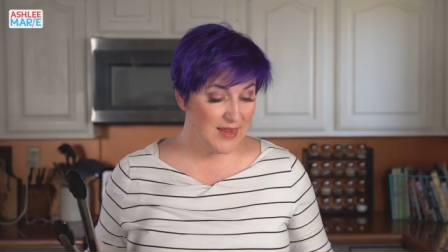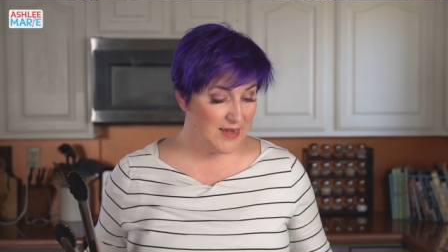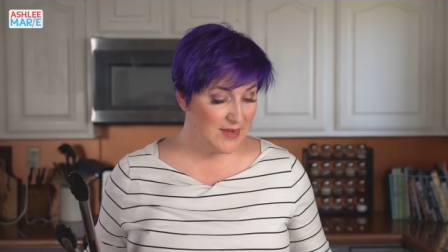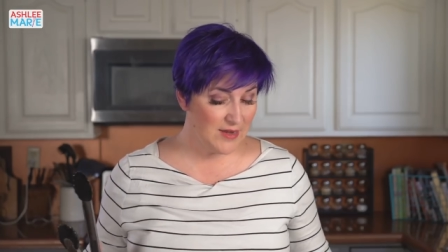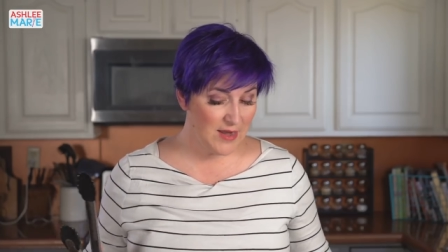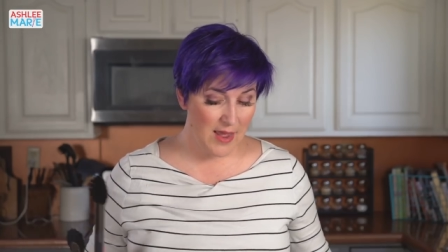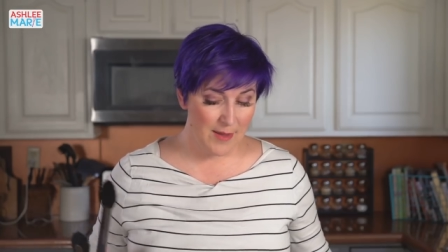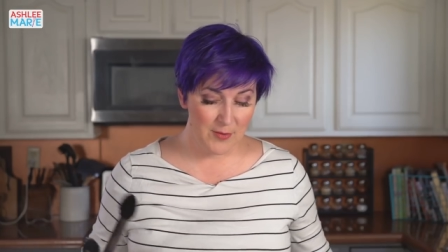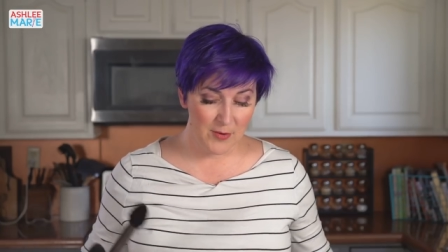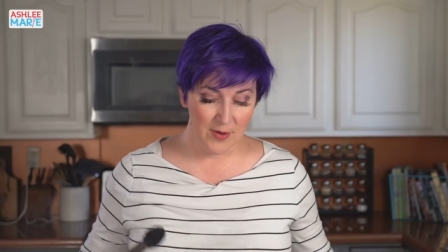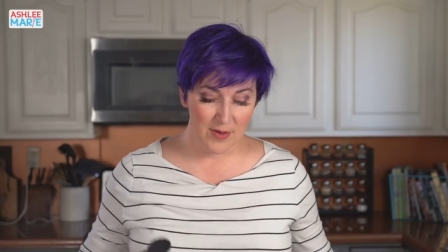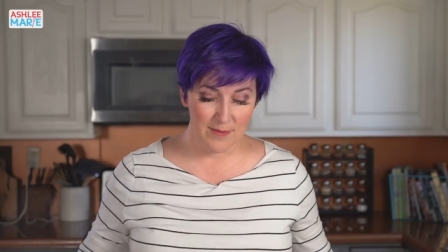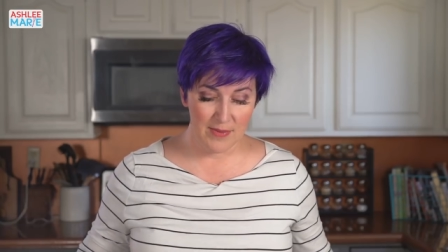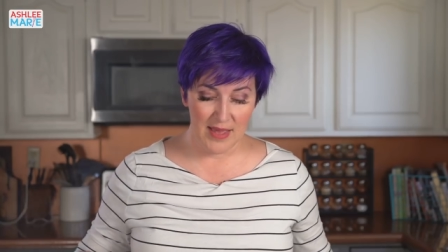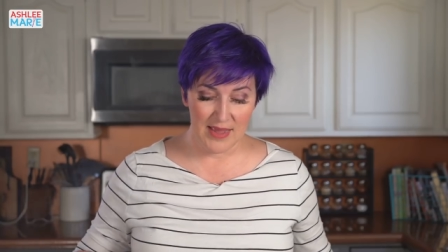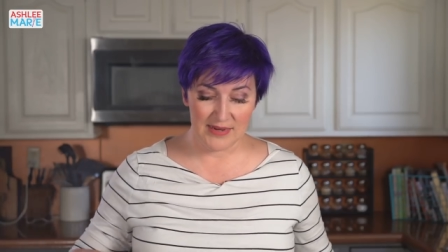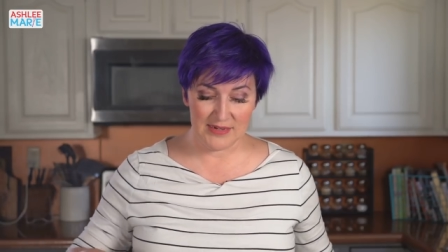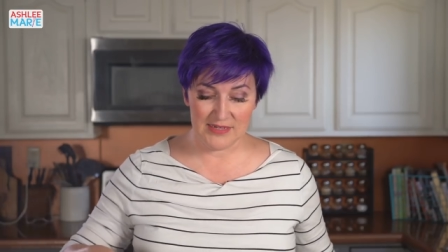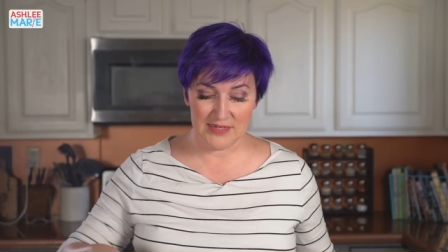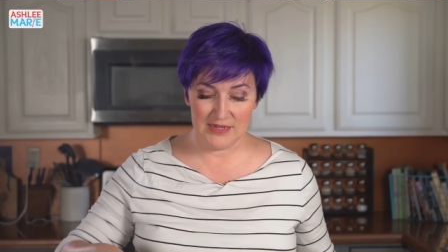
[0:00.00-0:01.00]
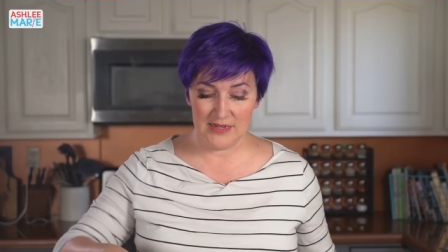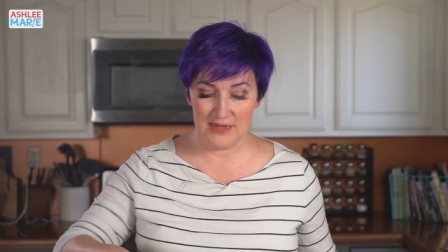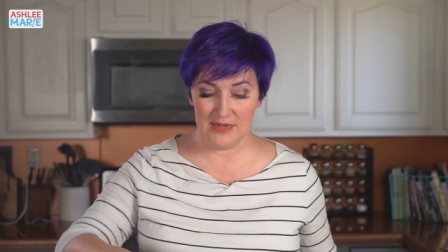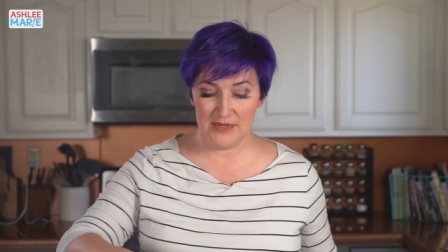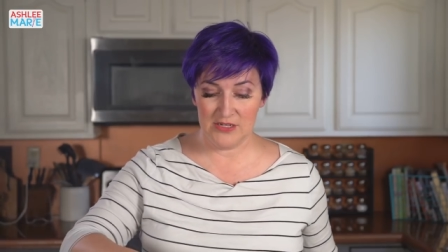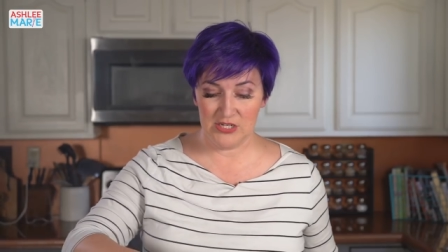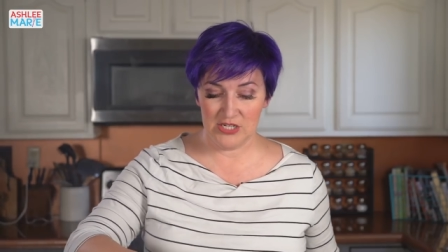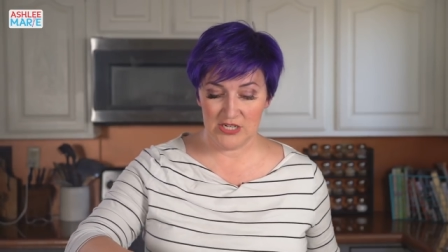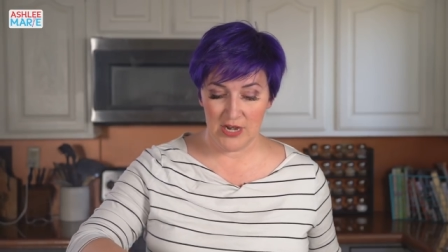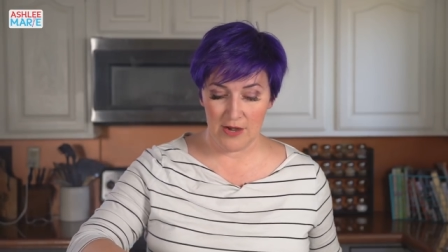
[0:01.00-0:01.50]
and I'm going back to
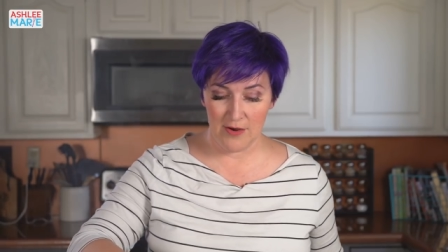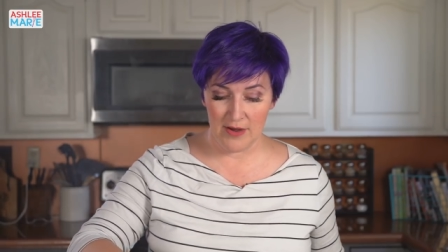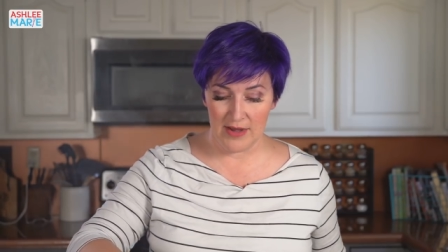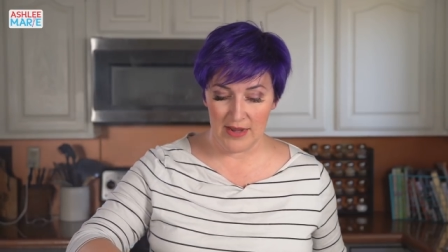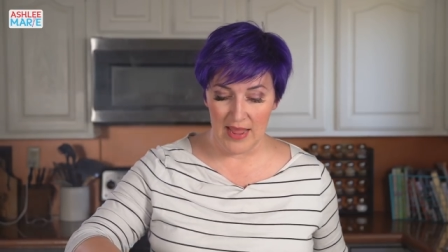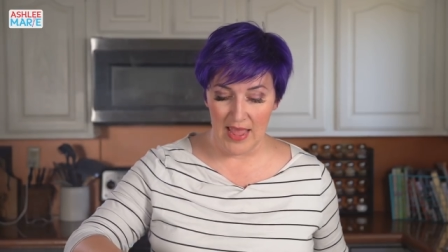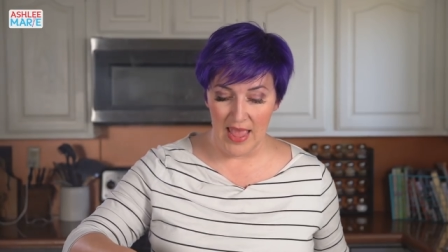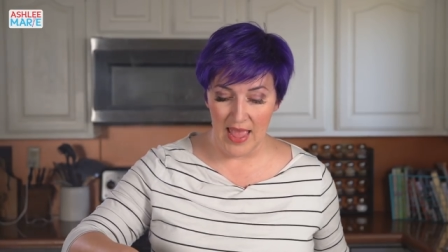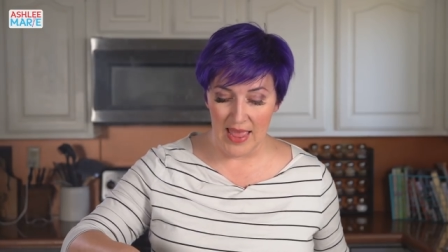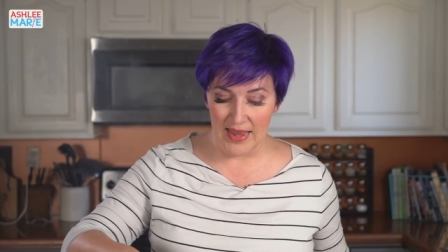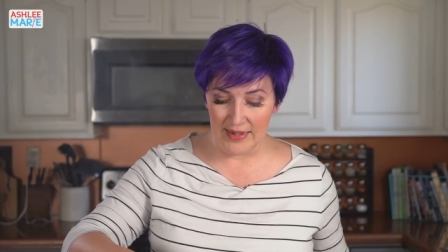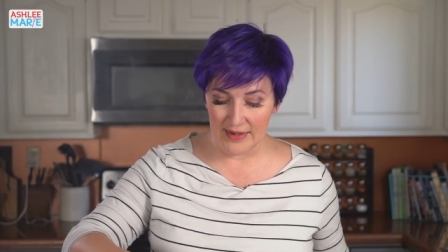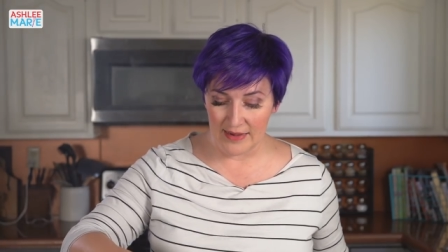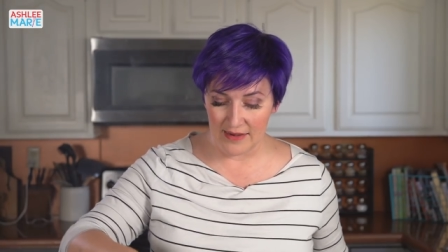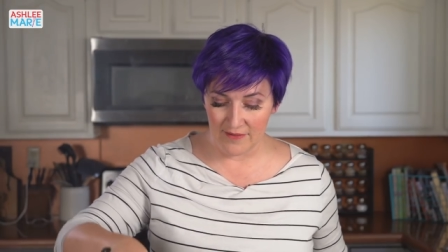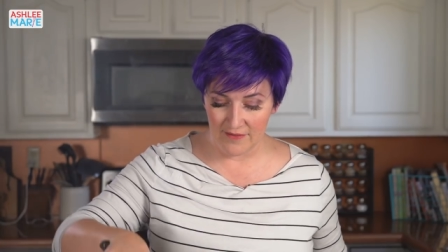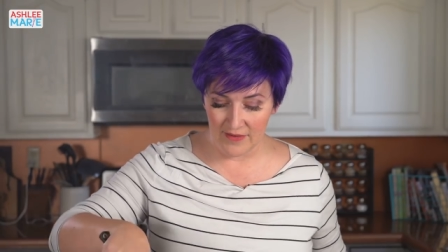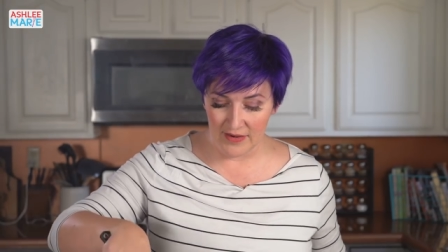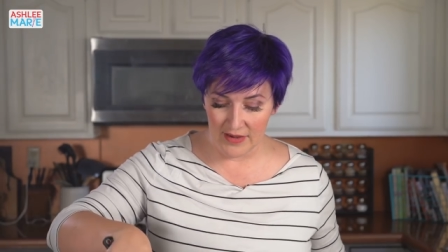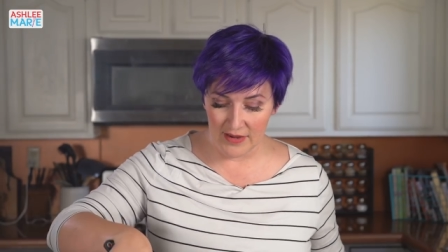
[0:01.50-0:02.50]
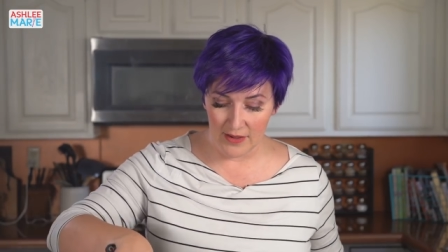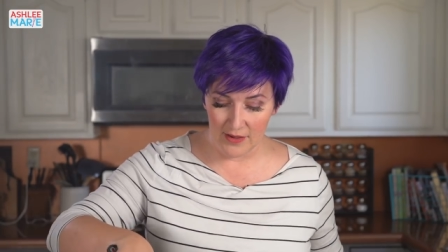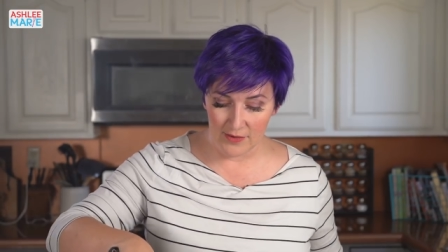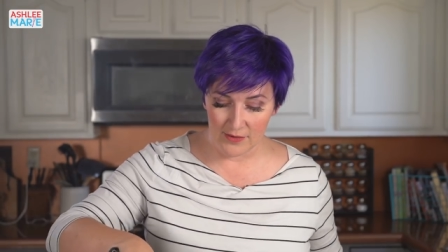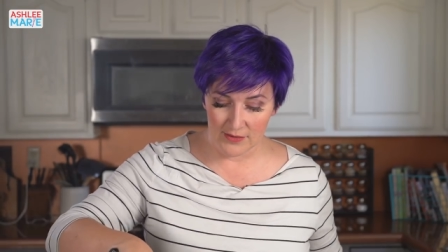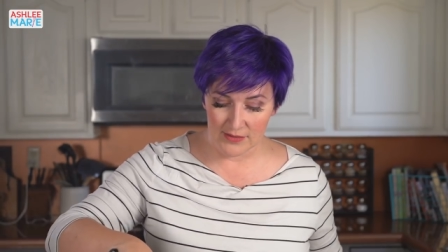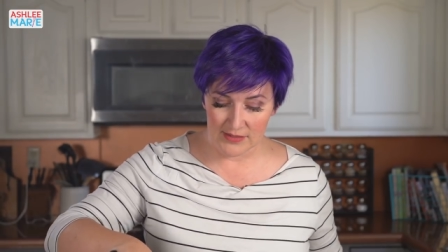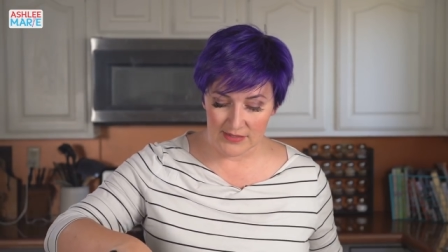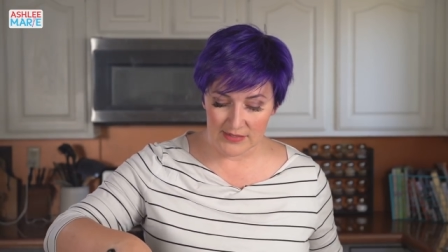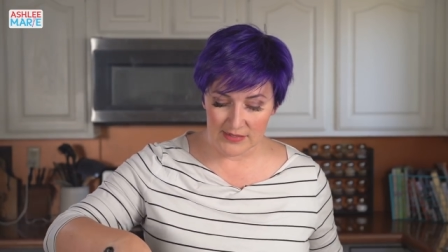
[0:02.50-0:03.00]
sharing edited
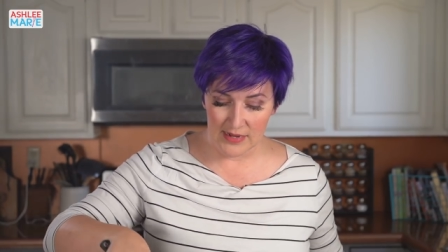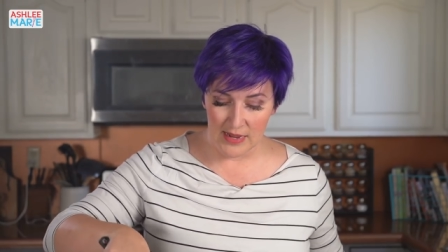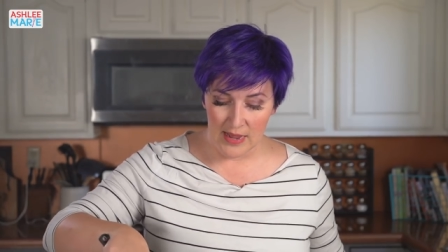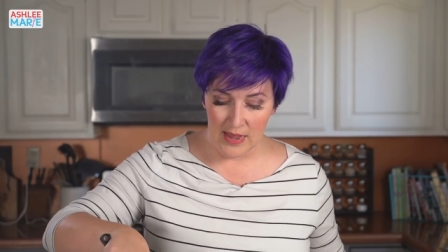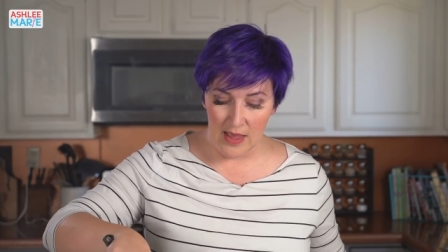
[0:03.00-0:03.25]
videos